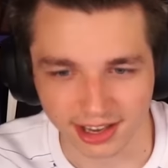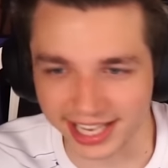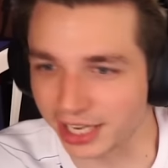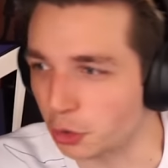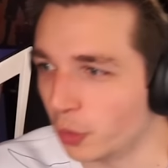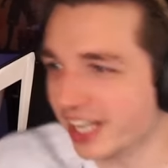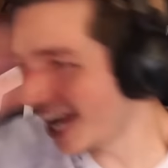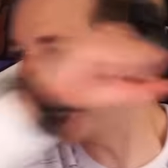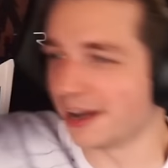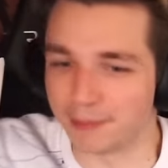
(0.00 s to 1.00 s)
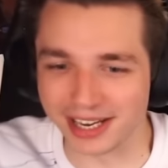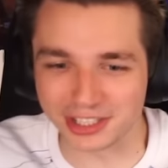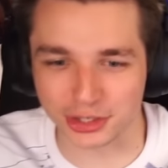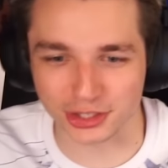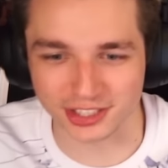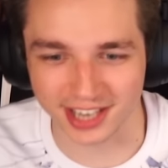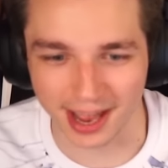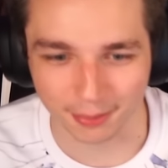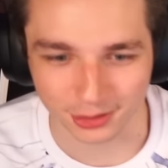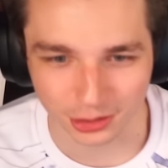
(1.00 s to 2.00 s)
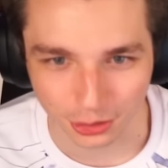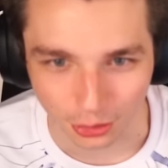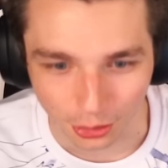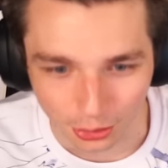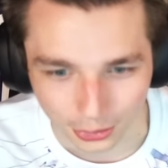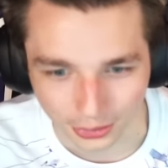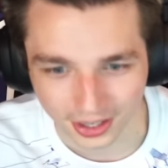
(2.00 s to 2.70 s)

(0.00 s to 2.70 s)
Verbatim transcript: That quick animation snap was cold.